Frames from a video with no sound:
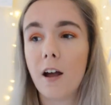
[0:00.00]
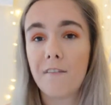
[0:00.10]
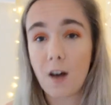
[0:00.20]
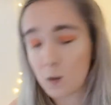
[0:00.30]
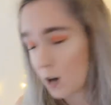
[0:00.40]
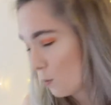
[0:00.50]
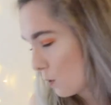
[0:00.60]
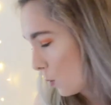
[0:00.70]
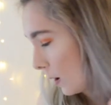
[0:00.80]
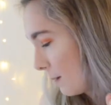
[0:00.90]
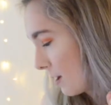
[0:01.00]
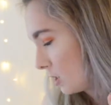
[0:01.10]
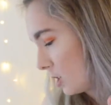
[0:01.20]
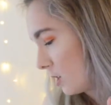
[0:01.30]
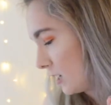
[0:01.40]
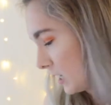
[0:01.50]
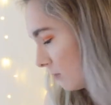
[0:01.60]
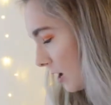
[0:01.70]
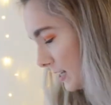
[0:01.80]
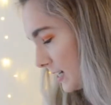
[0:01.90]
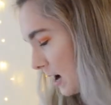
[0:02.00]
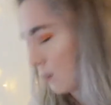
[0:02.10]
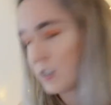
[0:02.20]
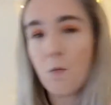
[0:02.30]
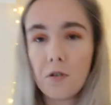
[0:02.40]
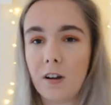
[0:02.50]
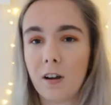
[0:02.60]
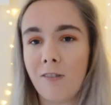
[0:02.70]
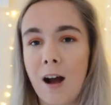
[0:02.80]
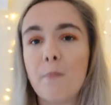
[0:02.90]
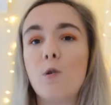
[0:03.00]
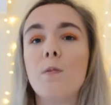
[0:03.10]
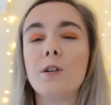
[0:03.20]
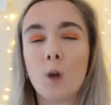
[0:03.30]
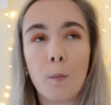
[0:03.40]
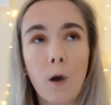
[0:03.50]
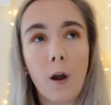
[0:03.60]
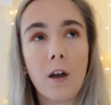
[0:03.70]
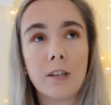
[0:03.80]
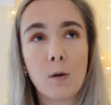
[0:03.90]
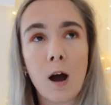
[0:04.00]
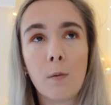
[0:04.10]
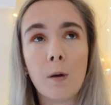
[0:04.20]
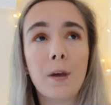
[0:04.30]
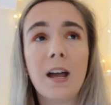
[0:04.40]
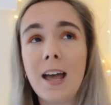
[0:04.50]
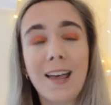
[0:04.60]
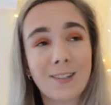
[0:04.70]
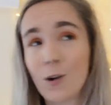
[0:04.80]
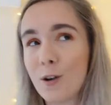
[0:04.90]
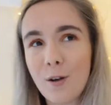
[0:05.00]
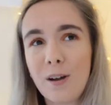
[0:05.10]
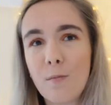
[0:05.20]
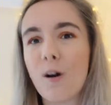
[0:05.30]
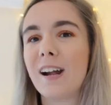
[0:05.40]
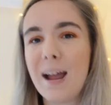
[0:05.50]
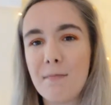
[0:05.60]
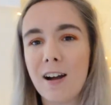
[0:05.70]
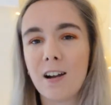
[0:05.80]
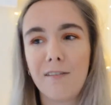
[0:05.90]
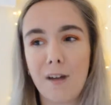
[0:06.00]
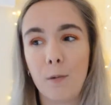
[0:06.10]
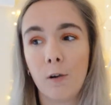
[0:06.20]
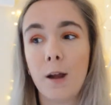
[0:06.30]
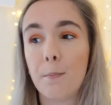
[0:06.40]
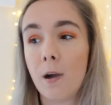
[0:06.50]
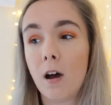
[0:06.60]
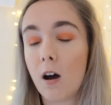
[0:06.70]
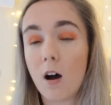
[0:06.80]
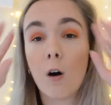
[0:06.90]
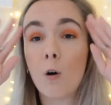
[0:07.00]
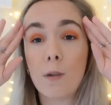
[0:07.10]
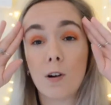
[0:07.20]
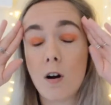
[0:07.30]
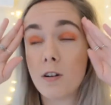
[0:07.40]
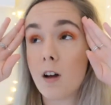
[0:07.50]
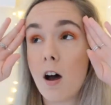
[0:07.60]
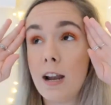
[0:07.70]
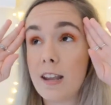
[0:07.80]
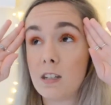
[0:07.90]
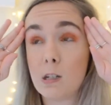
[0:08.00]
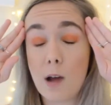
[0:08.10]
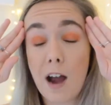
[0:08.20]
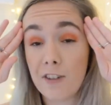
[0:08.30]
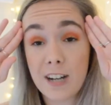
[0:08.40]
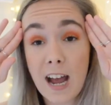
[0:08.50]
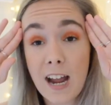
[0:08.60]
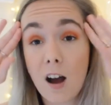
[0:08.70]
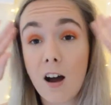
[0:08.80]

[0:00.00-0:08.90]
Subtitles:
First one I will quickly mention, I didn't write it down because I wasn't going to ramble, but Don Broco's new album, it's not new anymore, it came out in like February, but oh my god, I listen to it every day.